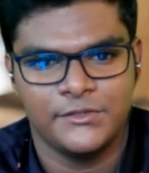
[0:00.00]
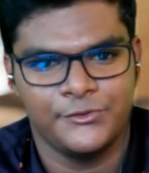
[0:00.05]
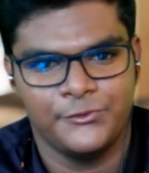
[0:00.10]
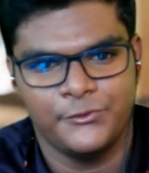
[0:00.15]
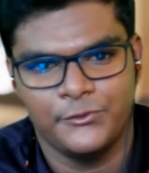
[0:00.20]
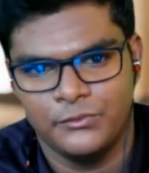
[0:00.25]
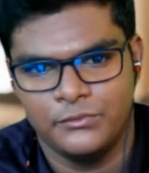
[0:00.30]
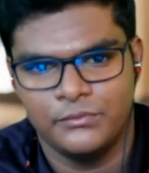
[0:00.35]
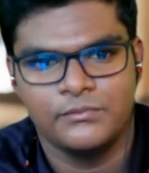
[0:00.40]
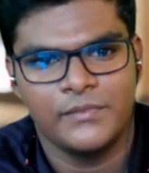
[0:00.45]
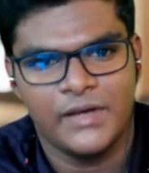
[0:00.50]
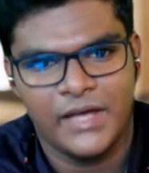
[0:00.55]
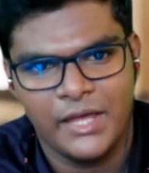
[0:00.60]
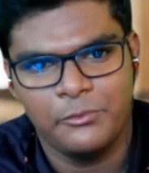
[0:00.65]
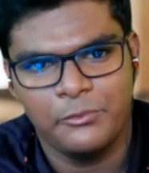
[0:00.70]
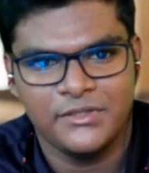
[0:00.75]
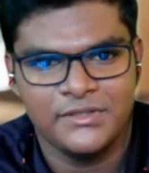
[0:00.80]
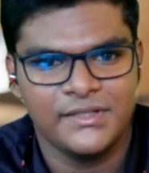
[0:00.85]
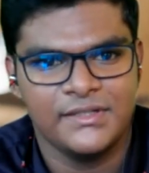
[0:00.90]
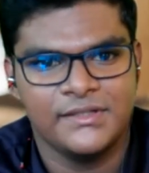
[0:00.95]
So I
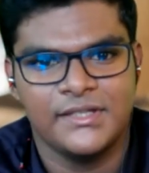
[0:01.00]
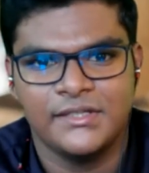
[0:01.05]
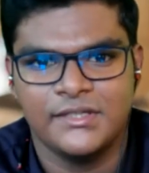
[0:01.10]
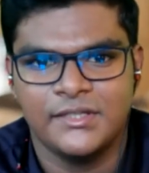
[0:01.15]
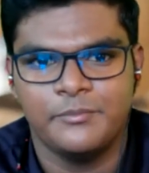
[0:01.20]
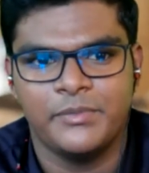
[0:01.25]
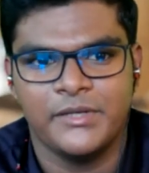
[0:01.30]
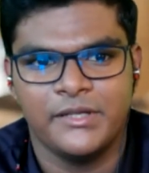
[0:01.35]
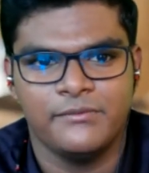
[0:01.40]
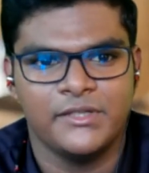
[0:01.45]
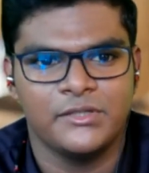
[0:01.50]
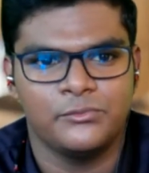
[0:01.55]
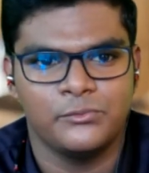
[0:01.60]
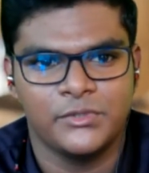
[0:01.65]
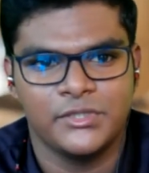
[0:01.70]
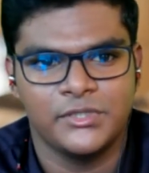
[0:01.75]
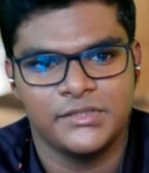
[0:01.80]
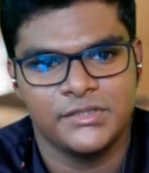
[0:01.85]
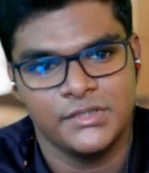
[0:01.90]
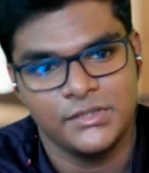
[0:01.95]
would say that the previous
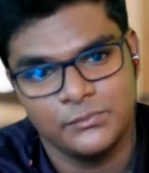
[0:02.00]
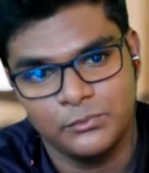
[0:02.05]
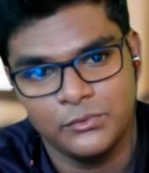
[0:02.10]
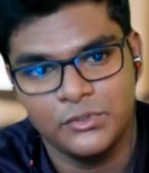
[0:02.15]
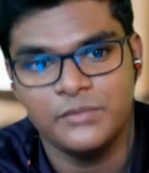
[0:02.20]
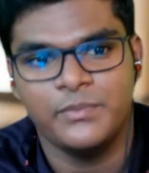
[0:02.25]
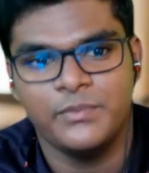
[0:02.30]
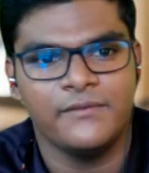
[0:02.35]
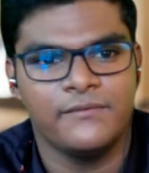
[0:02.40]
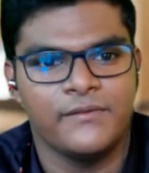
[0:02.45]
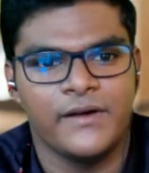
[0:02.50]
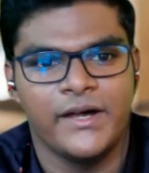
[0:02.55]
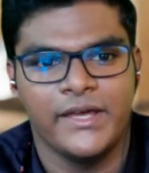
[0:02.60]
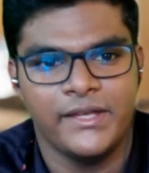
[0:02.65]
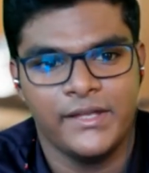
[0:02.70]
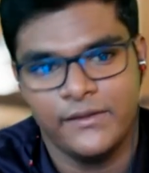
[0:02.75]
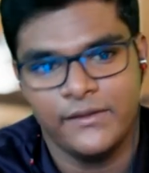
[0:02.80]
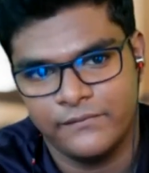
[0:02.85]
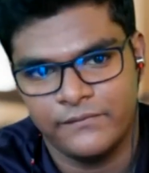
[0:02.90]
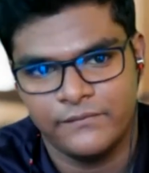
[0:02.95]
versions would be
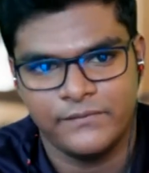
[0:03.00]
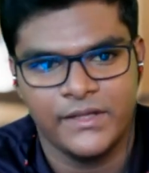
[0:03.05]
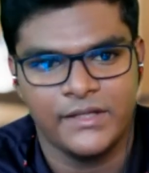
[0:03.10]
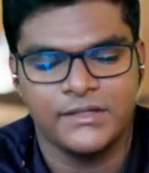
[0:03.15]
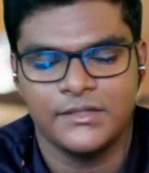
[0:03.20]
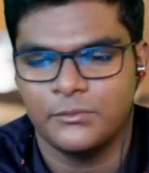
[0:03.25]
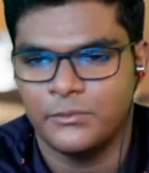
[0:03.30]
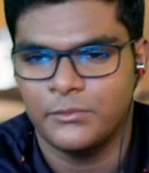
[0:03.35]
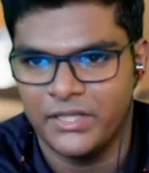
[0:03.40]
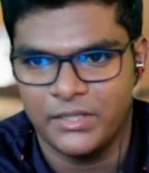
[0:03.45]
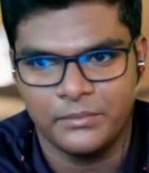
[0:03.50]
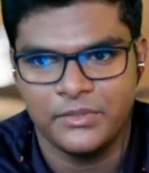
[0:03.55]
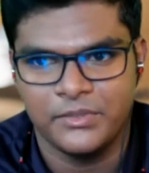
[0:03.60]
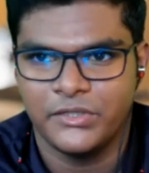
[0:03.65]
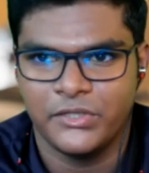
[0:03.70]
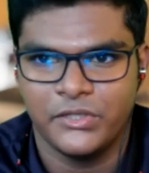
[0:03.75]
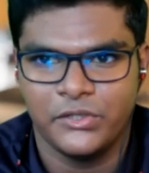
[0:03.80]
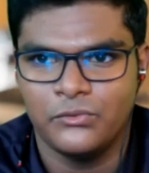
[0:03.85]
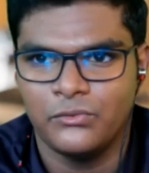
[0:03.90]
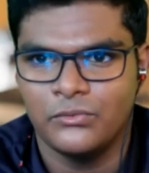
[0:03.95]
fine if that's available
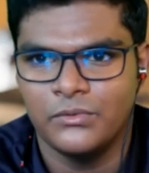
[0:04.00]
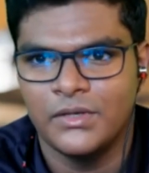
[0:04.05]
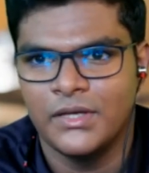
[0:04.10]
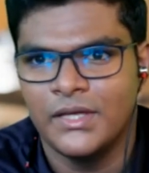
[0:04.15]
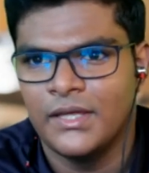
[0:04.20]
to you.